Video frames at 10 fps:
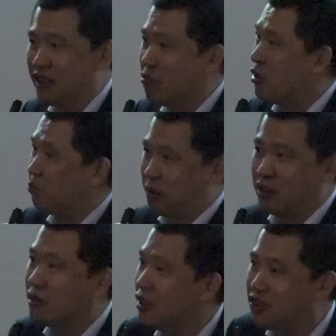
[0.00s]
they were
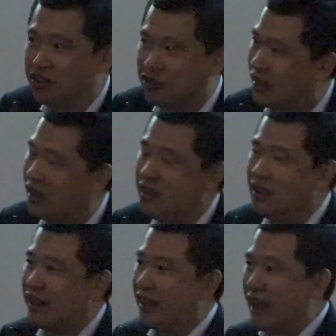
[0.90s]
purely just
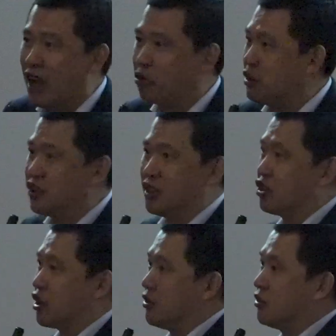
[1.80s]
AI
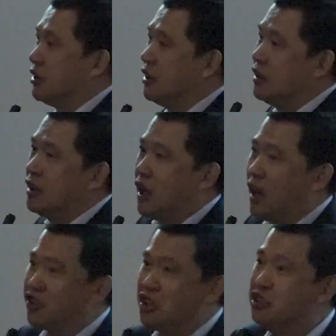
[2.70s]
researchers.
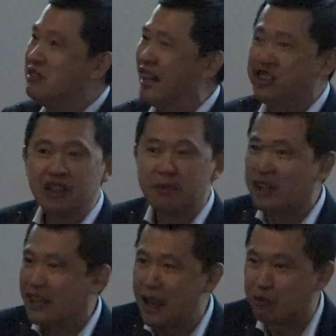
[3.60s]
They knew nothing
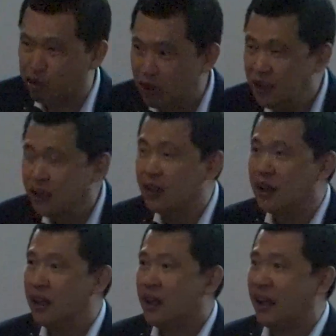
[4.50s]
about chemistry,
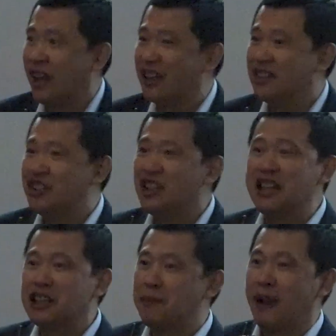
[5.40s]
and they
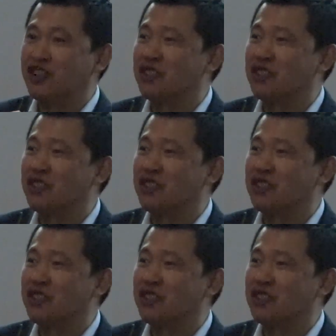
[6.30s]
didn't expect